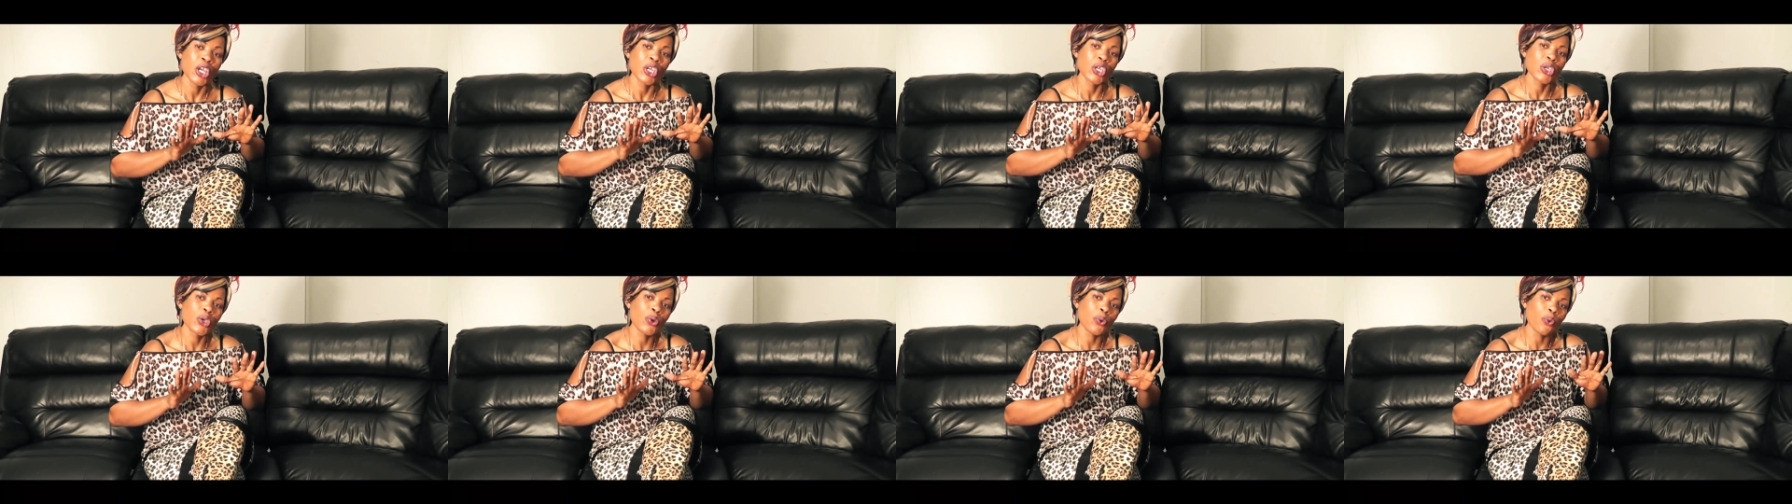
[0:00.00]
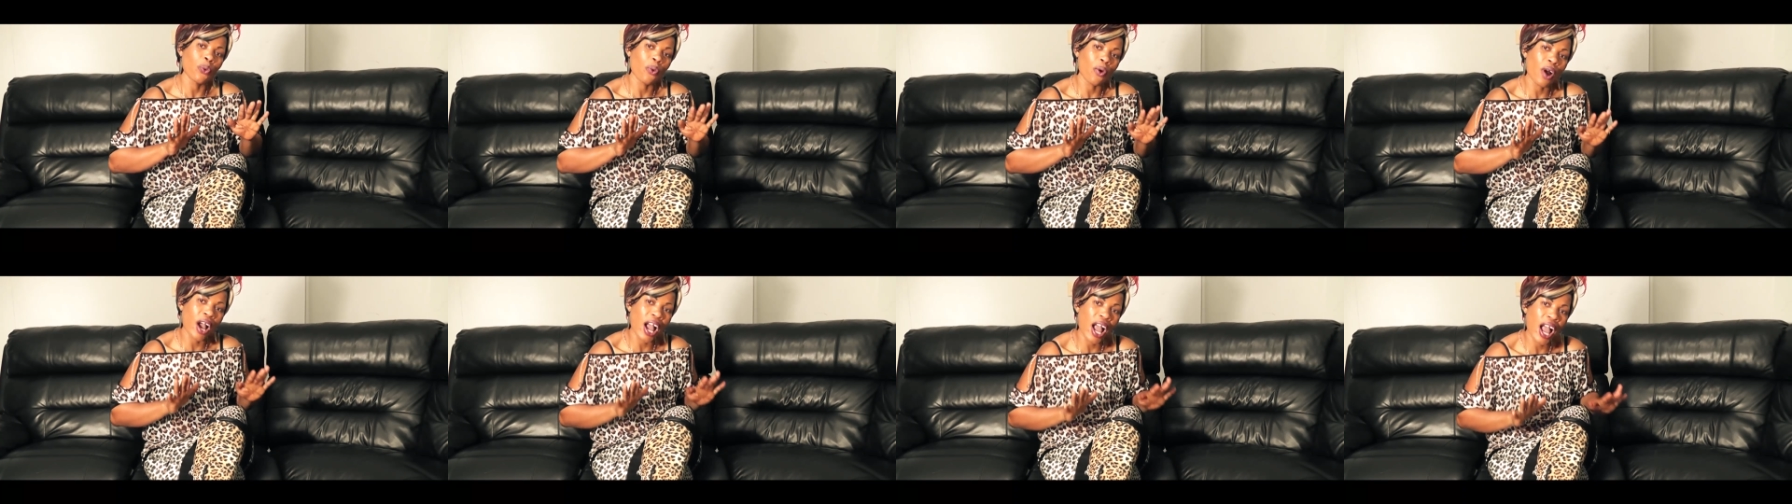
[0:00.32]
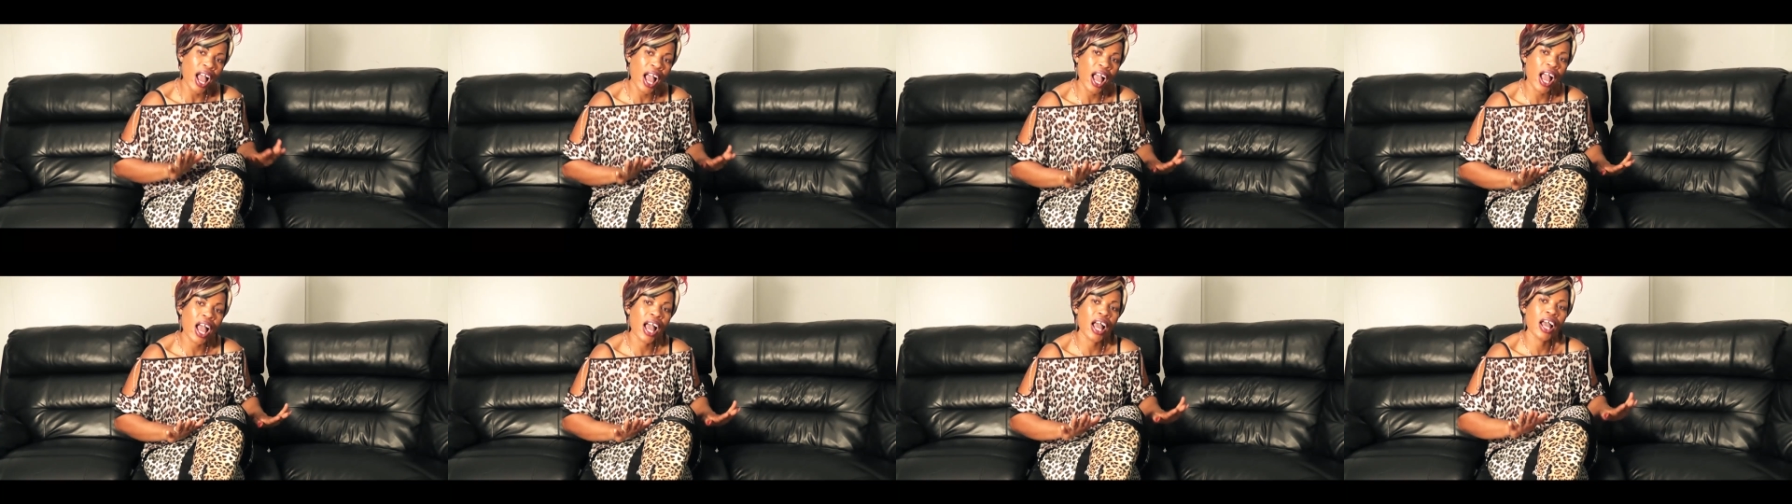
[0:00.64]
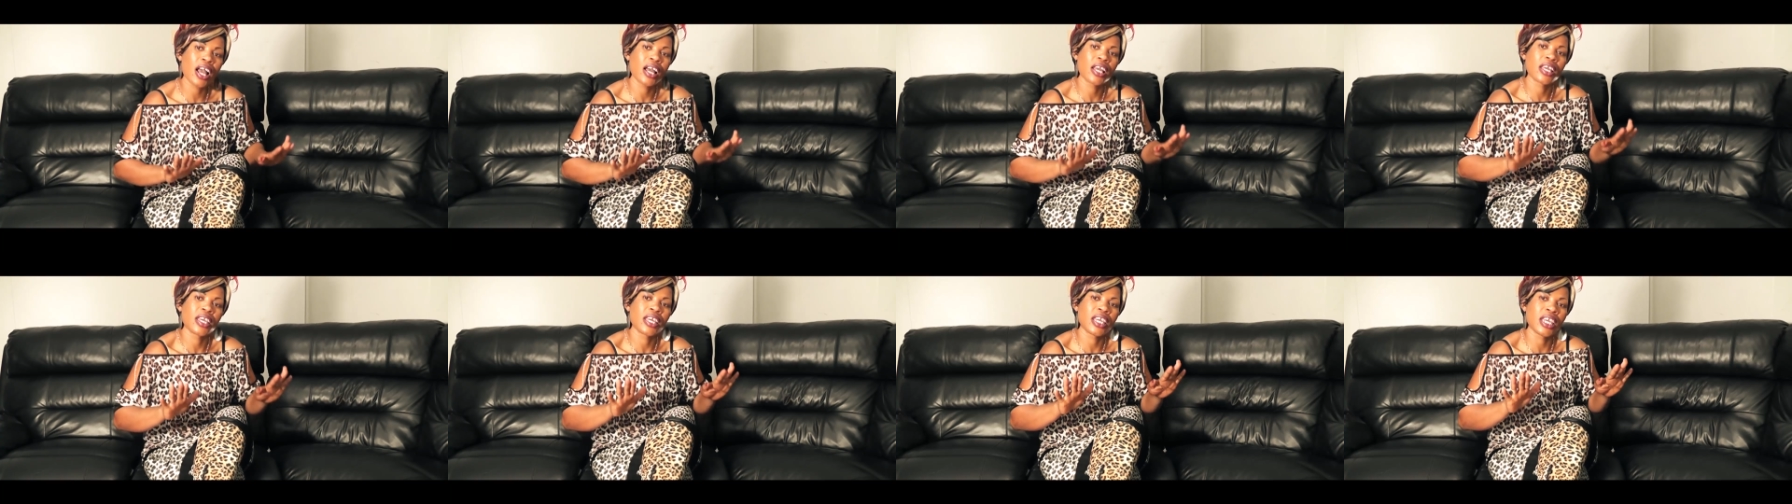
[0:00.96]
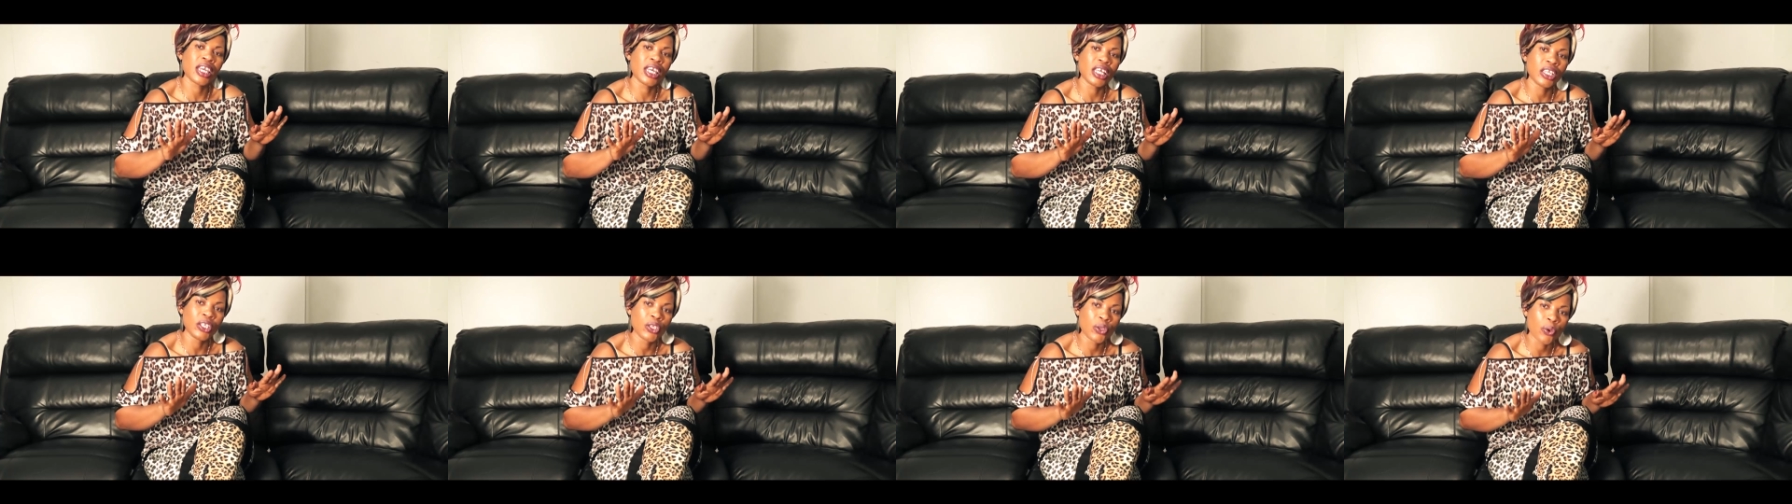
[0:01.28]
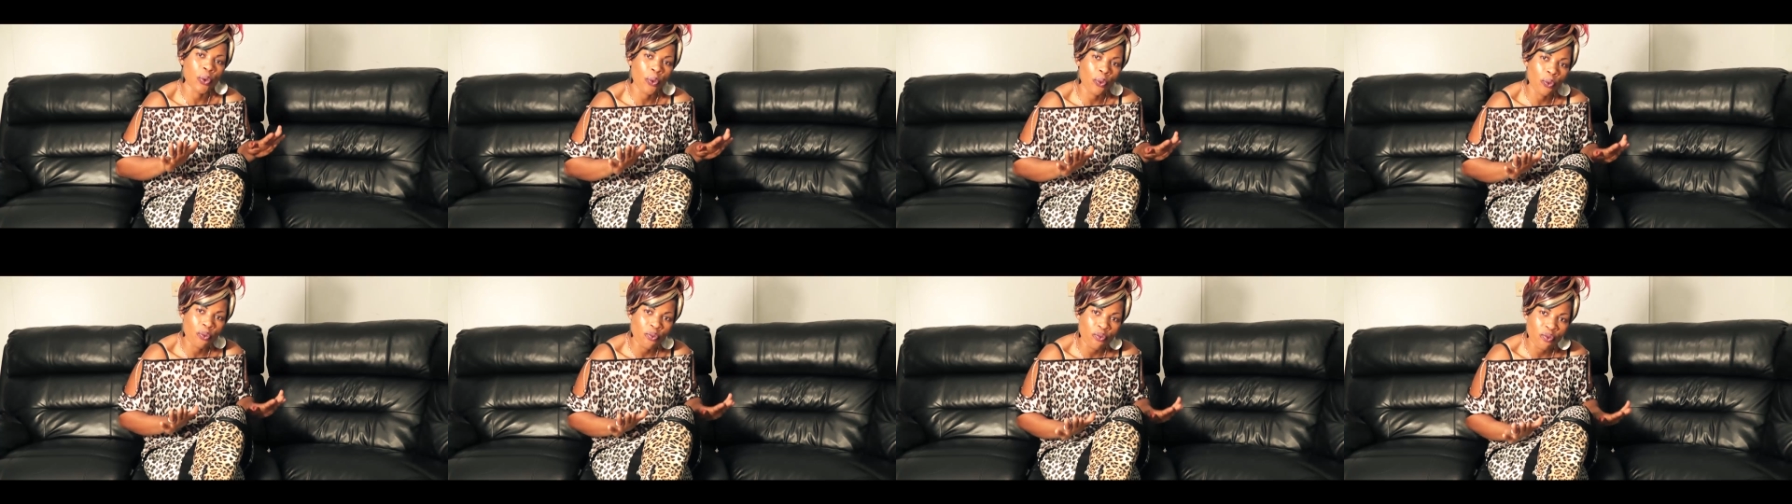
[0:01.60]
you are
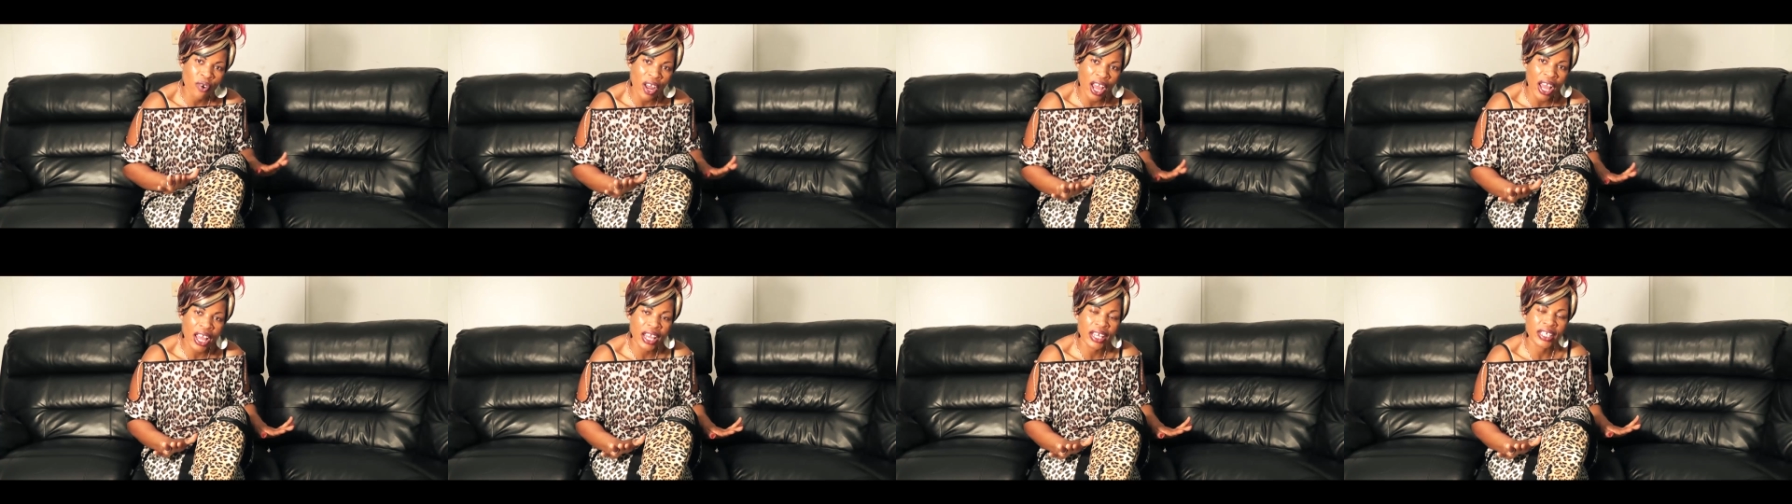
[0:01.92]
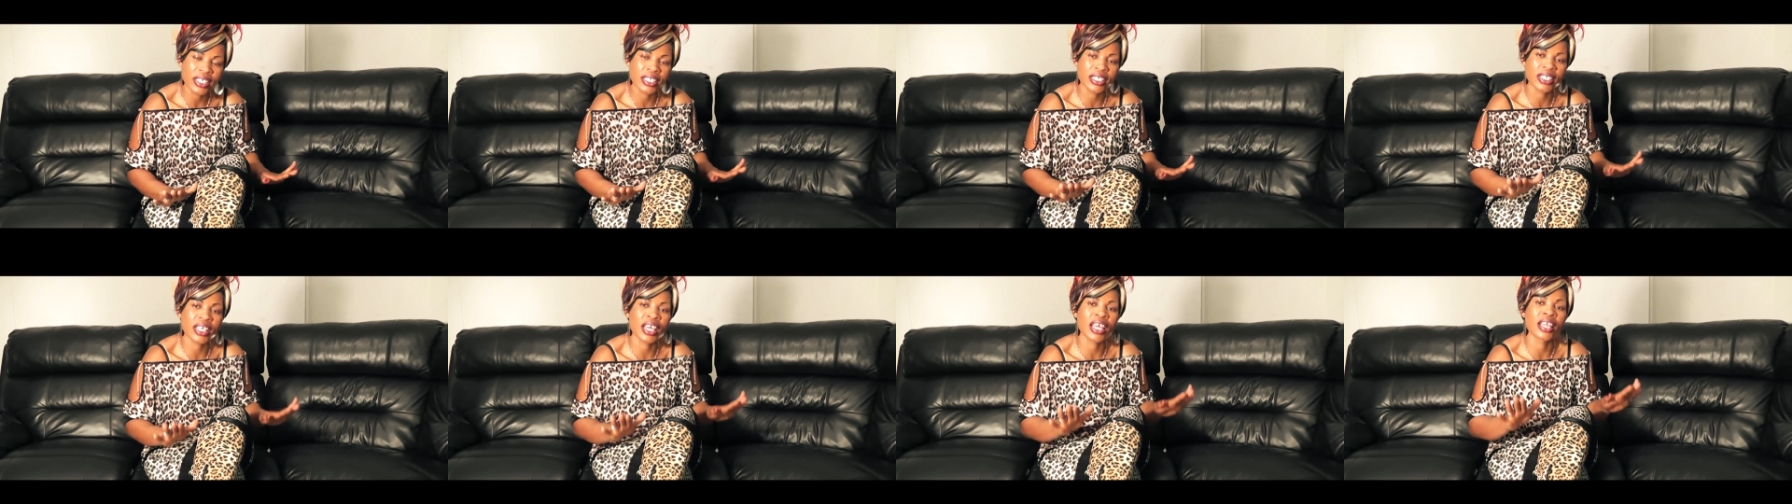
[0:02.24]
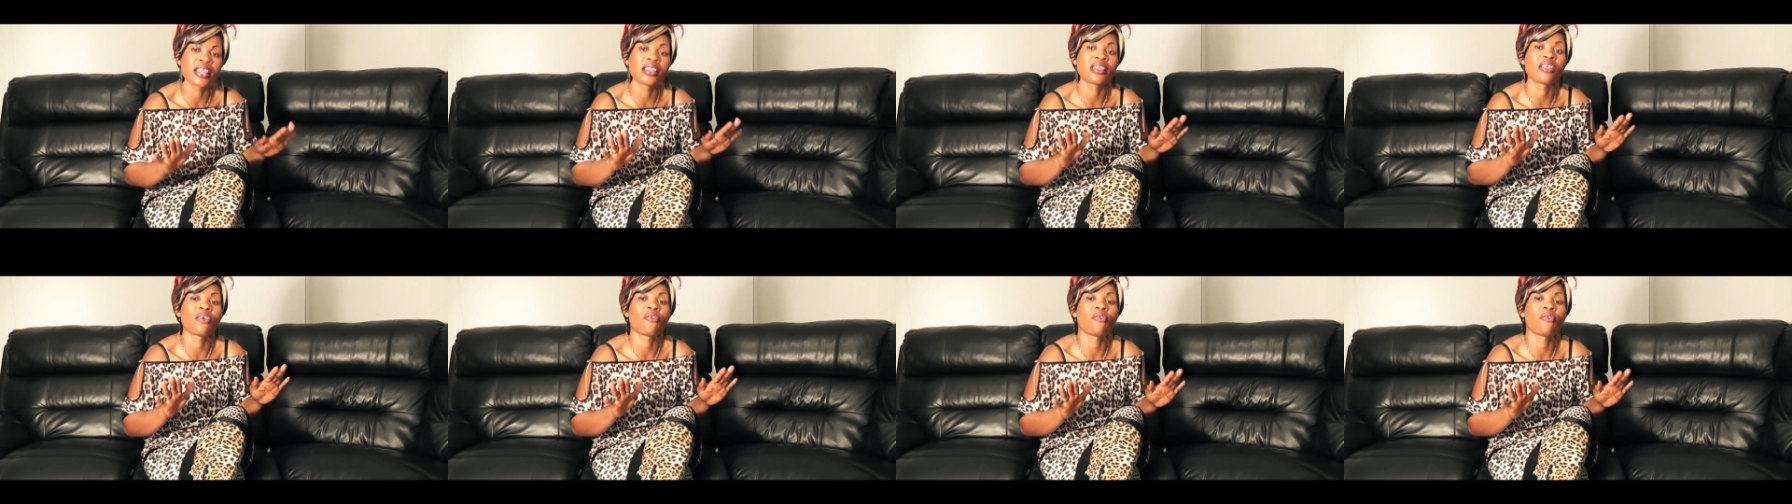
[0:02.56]
in